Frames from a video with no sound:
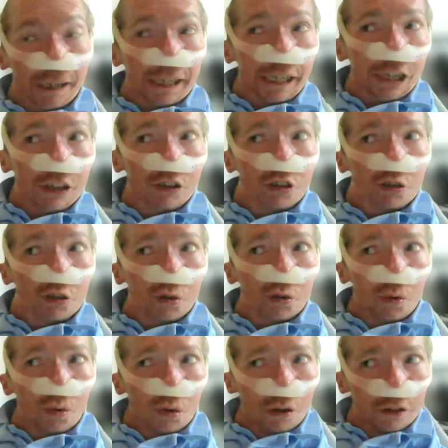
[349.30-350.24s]
mean, in
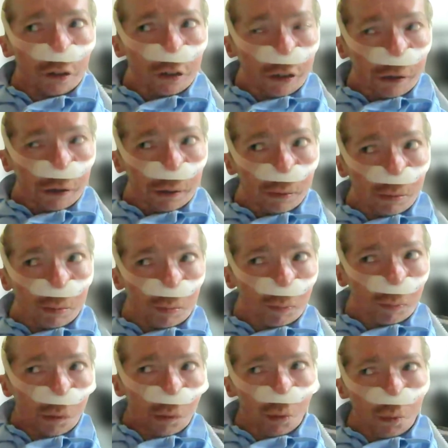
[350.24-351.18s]
short,
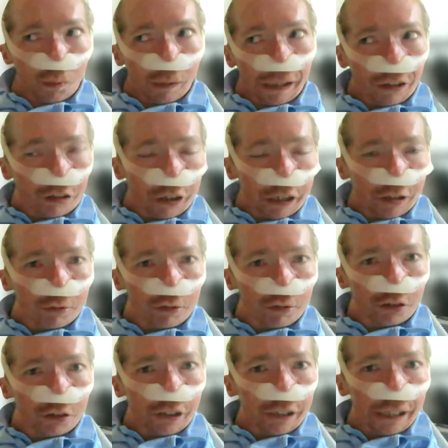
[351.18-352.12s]
always
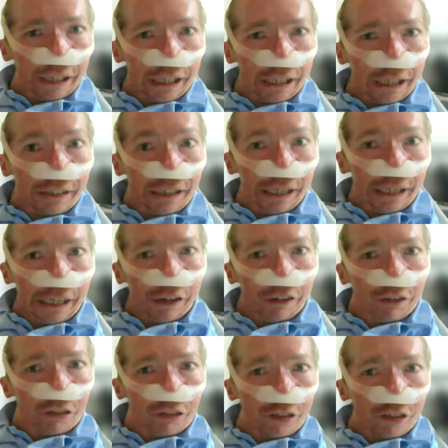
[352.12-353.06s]
interested in,
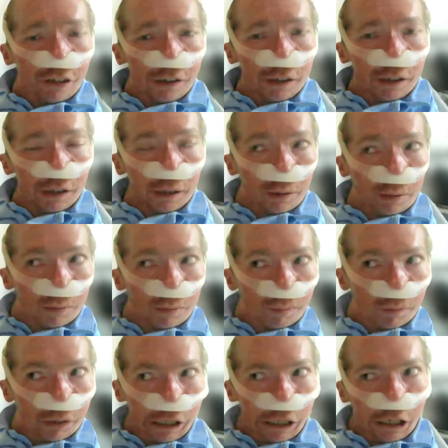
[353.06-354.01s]
yes.
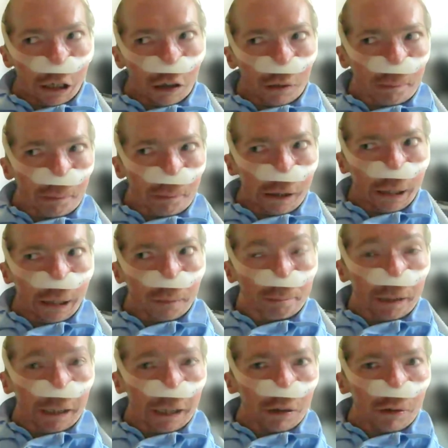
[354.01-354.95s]

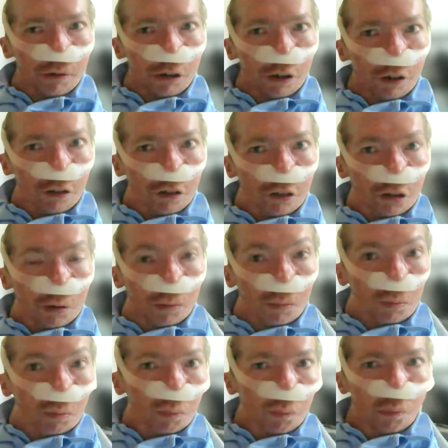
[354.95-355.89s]
My parents
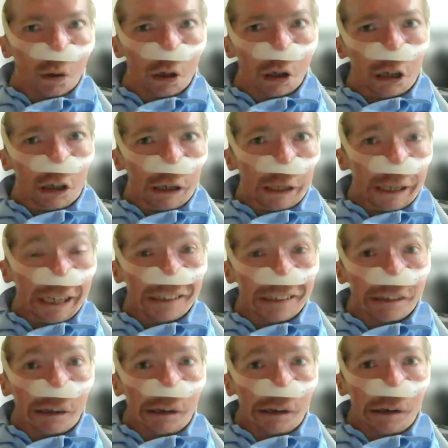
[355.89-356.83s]
were
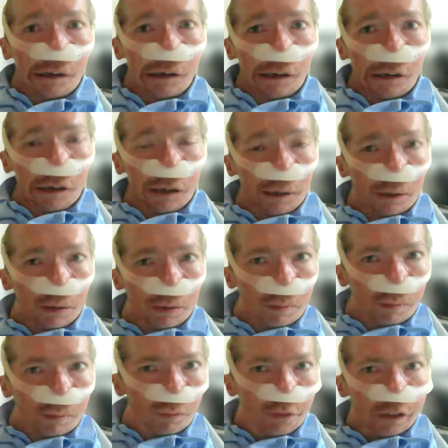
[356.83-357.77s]
and are
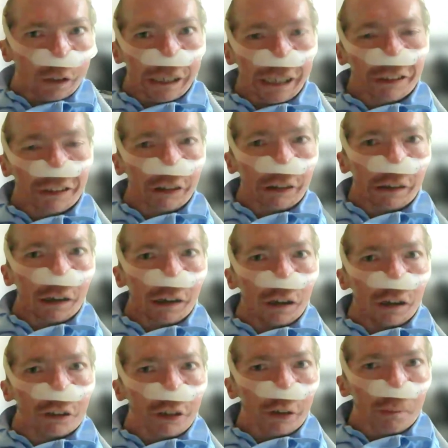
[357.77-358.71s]

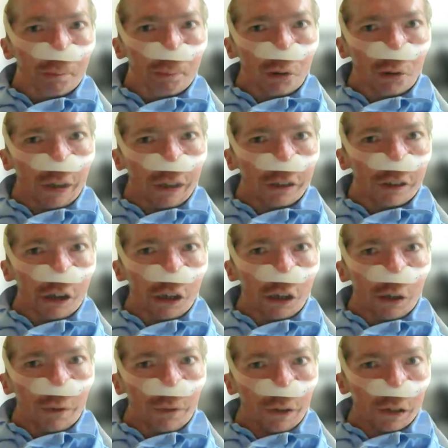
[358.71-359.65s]
fanatical to the point
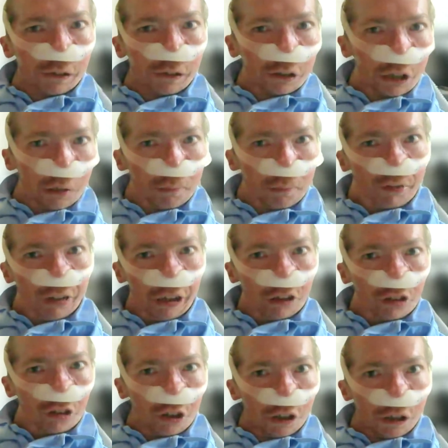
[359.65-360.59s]
of
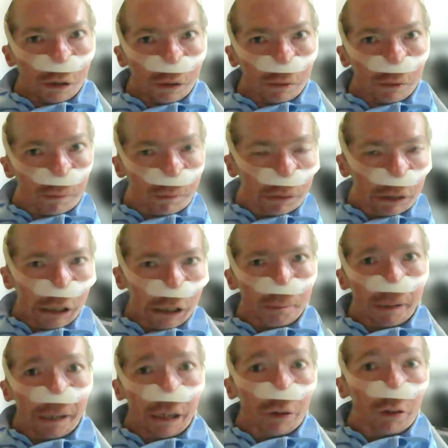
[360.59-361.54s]
obsession
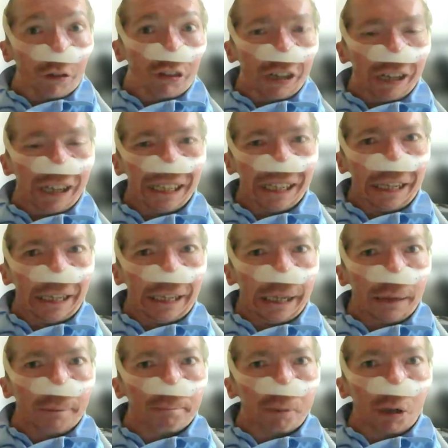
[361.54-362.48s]
about sailing
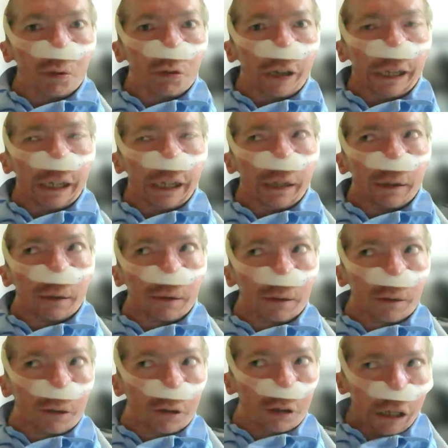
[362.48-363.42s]
and boating.
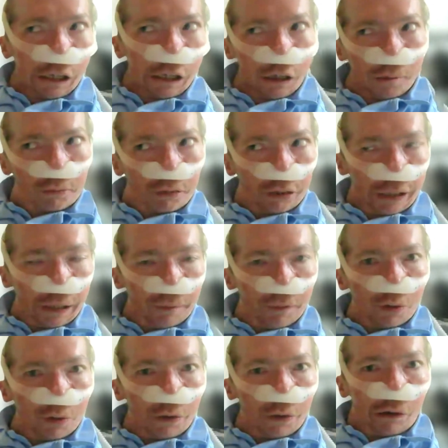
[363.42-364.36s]
To
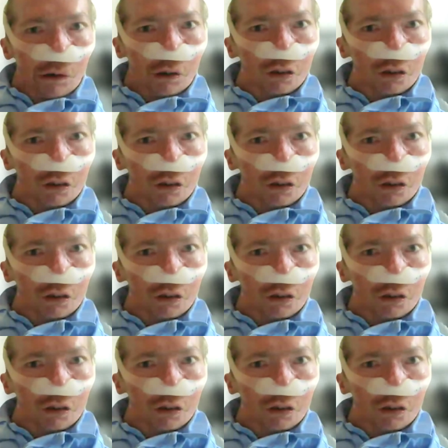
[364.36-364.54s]
give you a